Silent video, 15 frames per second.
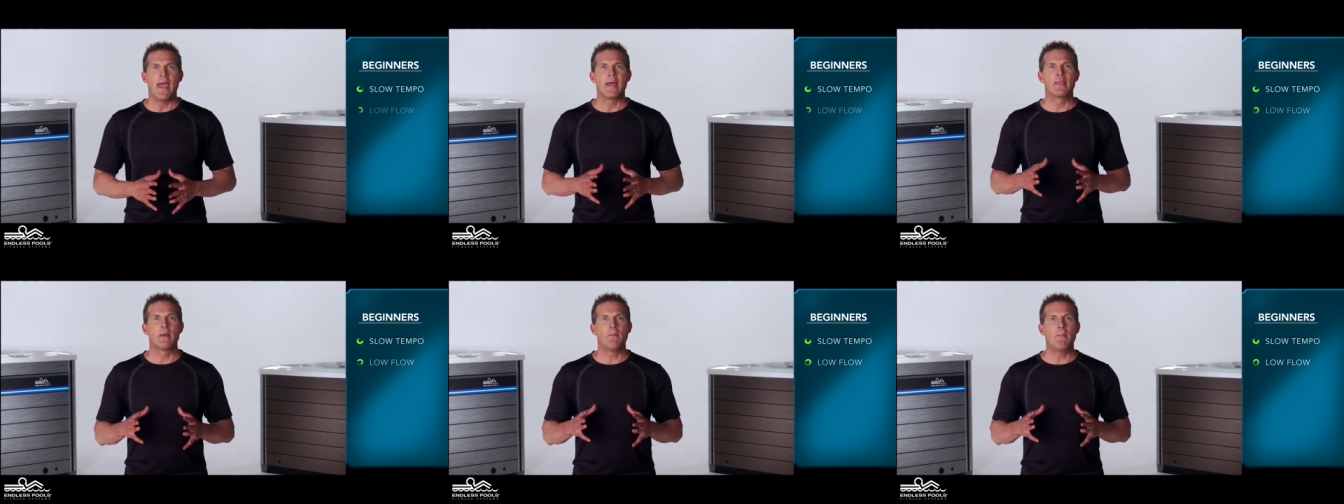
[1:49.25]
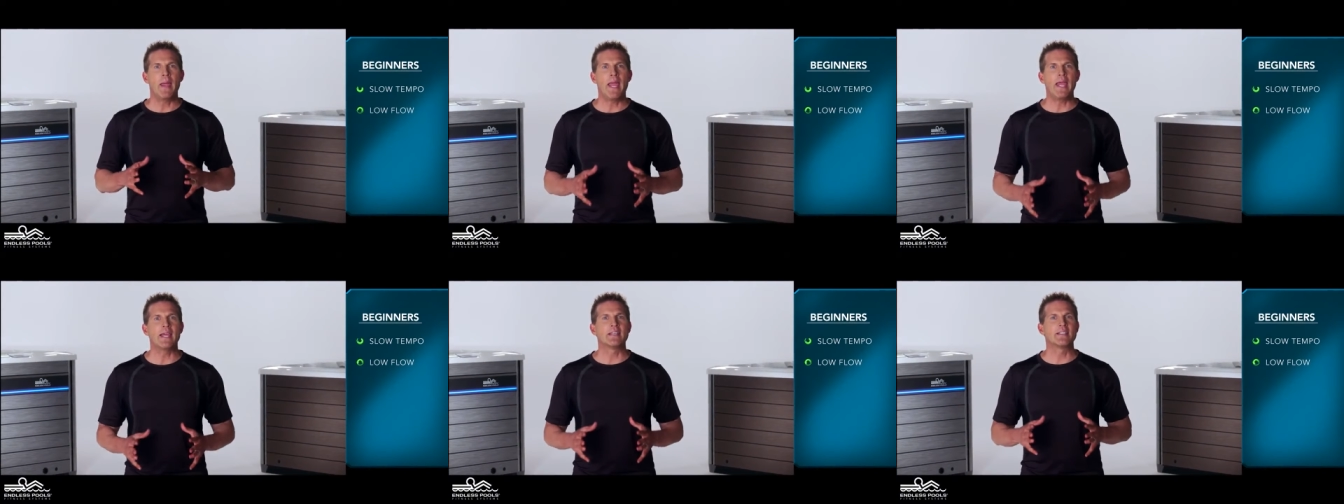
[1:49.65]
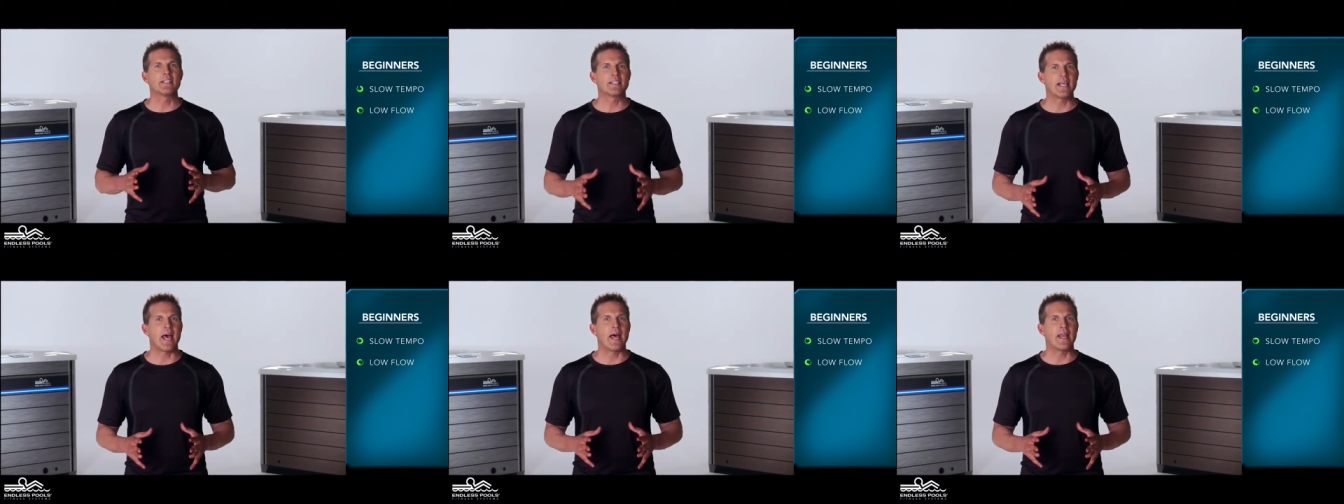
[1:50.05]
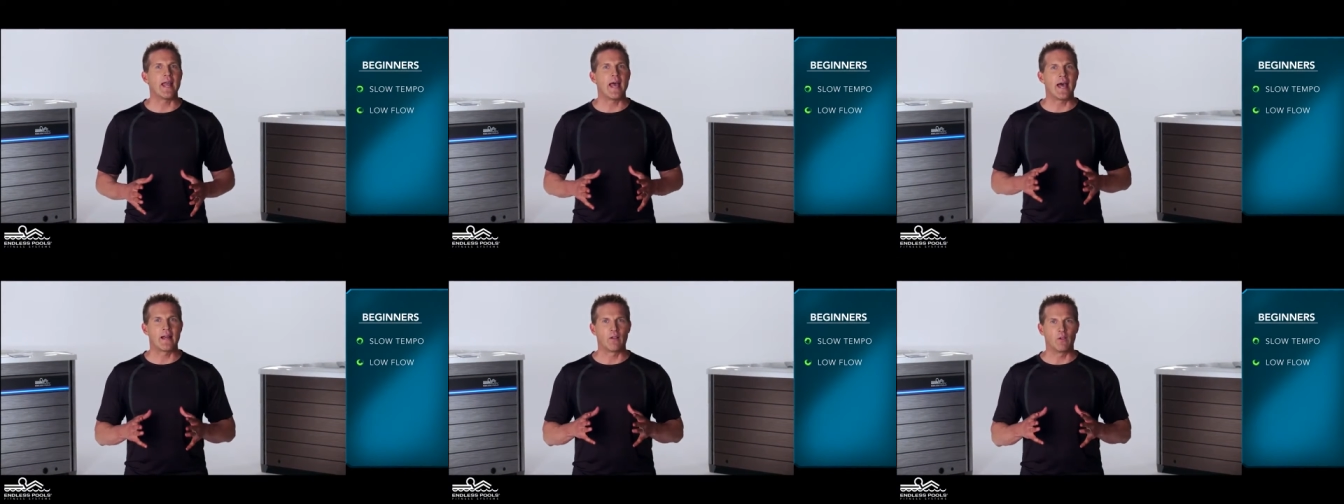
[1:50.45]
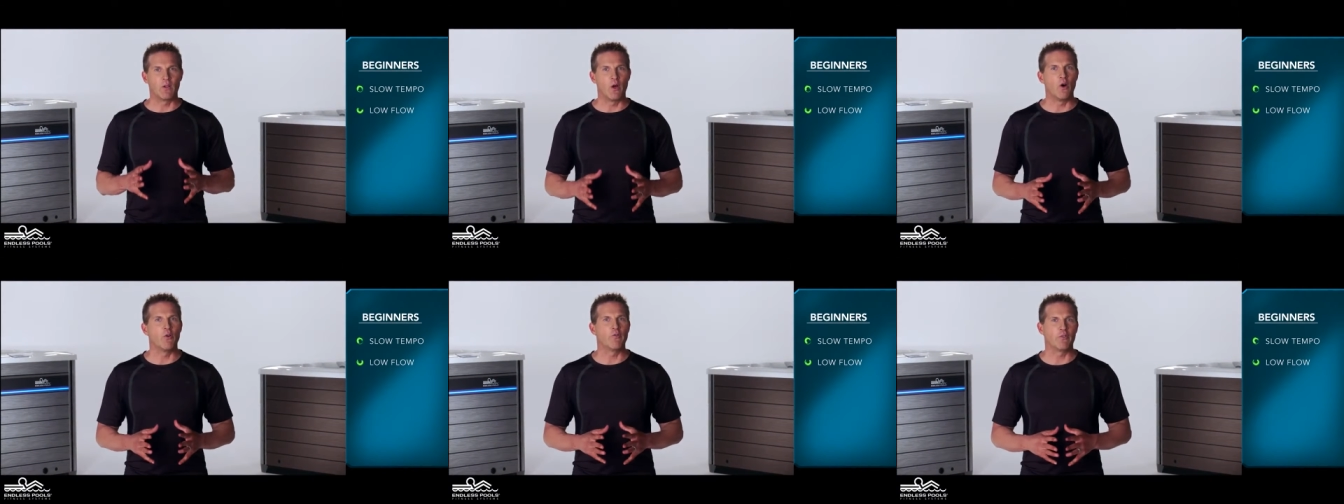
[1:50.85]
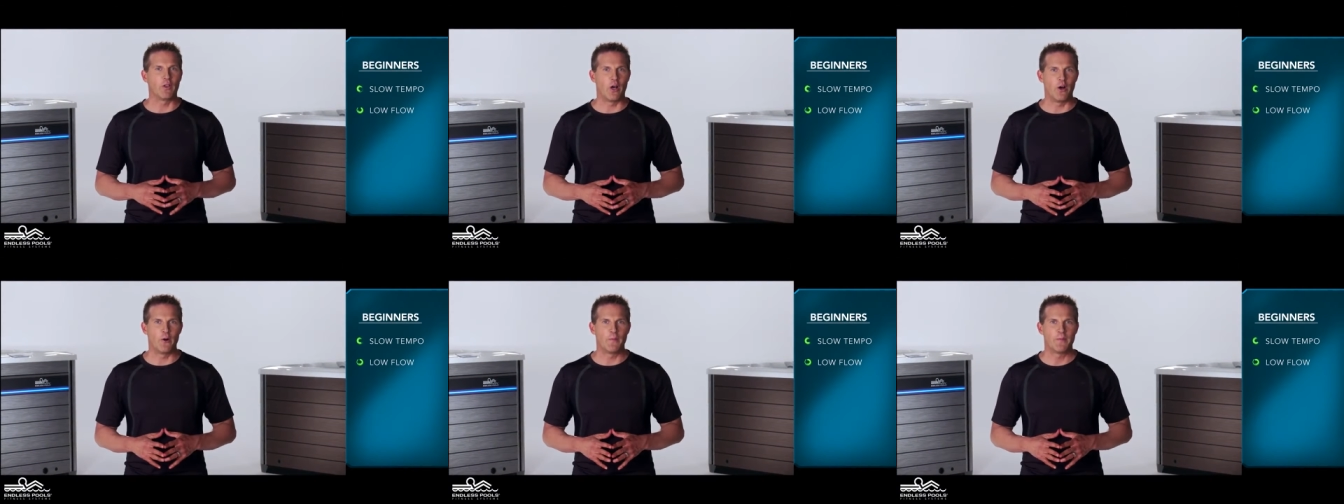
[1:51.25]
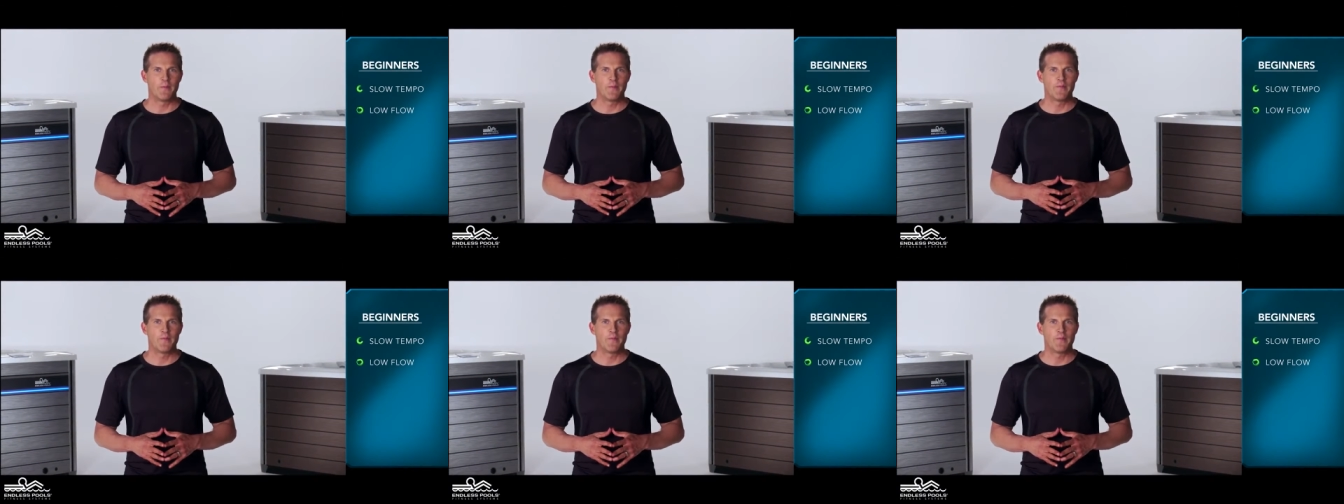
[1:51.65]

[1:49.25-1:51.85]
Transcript: and the pace set at a low flow.